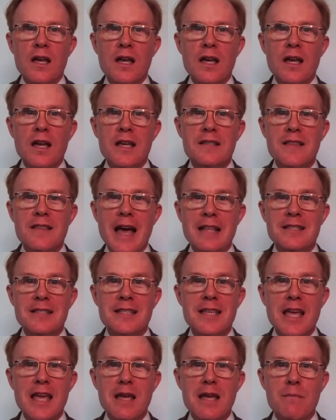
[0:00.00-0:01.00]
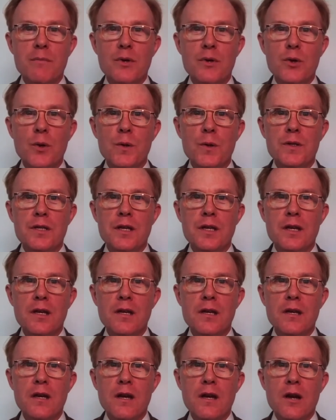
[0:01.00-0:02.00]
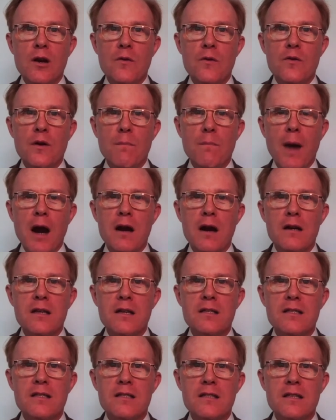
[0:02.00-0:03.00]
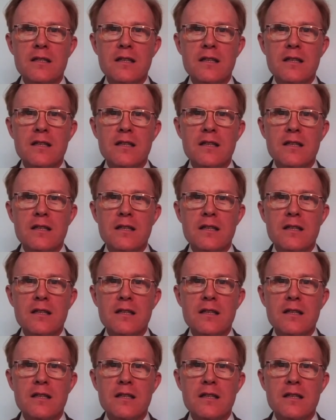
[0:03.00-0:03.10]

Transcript: as that same Goethe remarks